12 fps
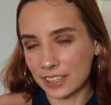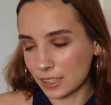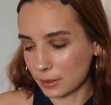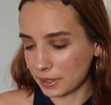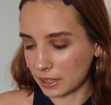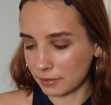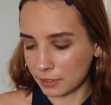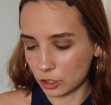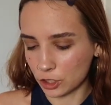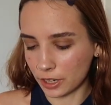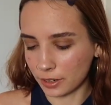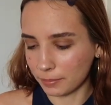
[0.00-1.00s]
I just really love this
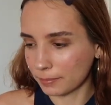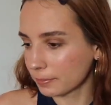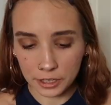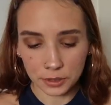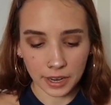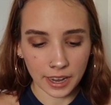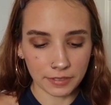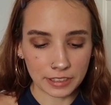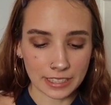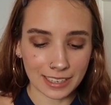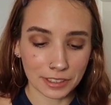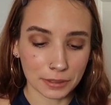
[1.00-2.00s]
shirt. Next one I have
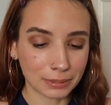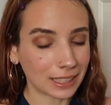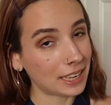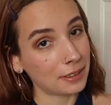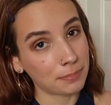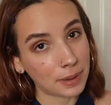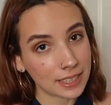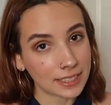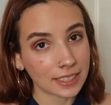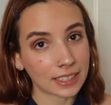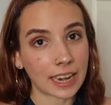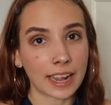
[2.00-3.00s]
is another plain
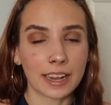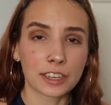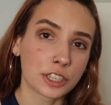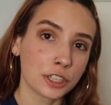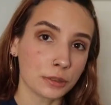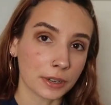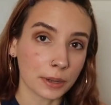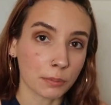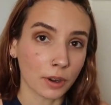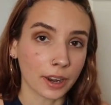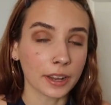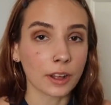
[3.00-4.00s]
basic that I actually do end up
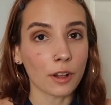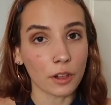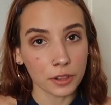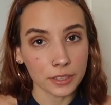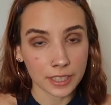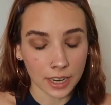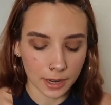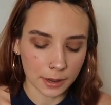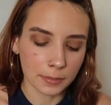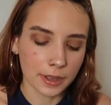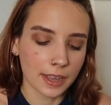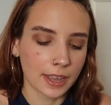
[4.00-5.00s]
wearing all the
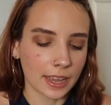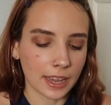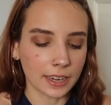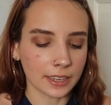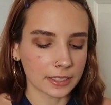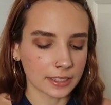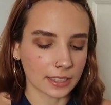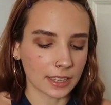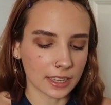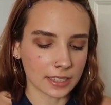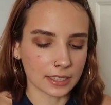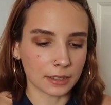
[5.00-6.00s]
time, and it's
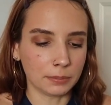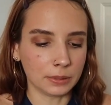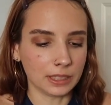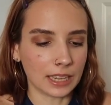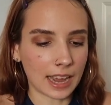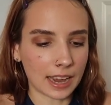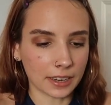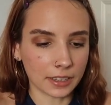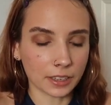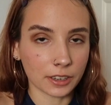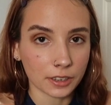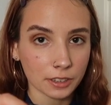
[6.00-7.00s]
this
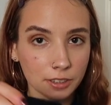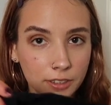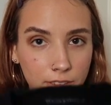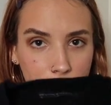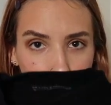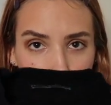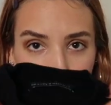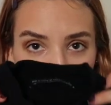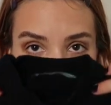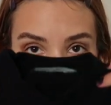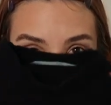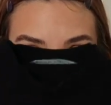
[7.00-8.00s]
black
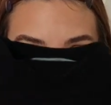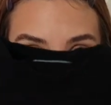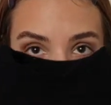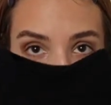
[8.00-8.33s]
turtleneck